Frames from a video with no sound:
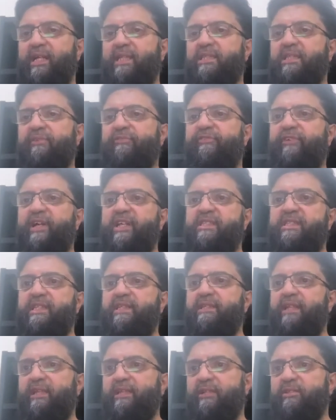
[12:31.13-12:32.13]
the first
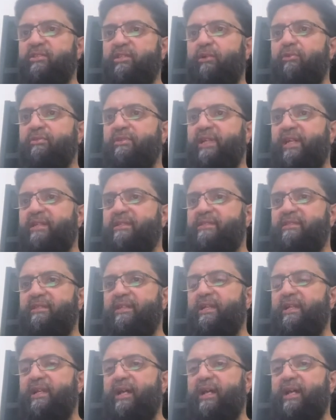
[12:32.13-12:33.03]
thing that the soul does